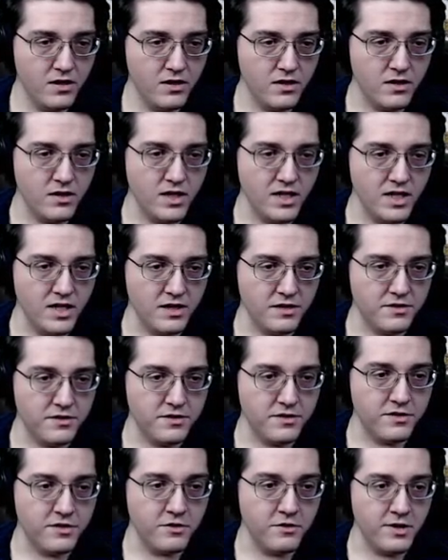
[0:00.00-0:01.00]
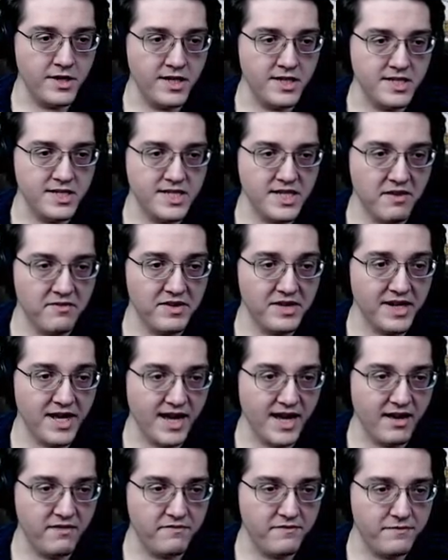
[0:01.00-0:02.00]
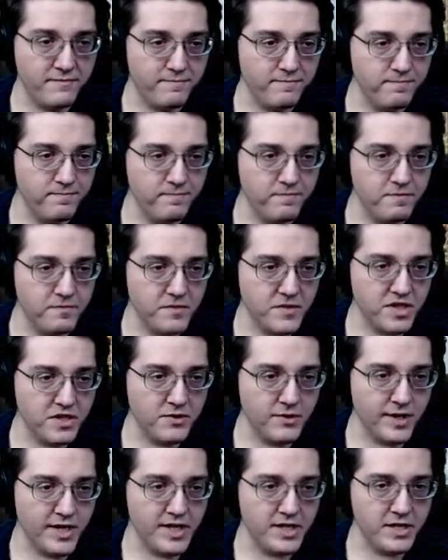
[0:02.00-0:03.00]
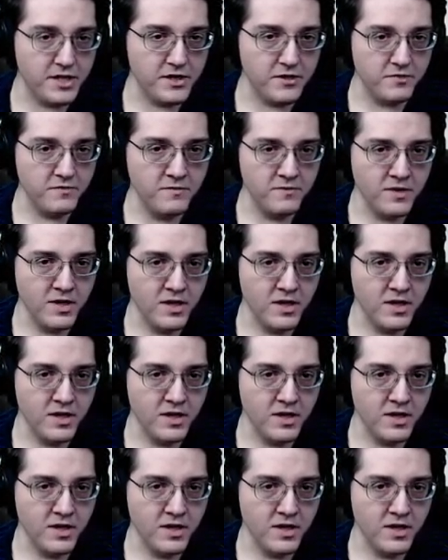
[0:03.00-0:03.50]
The 37 and a half grade two.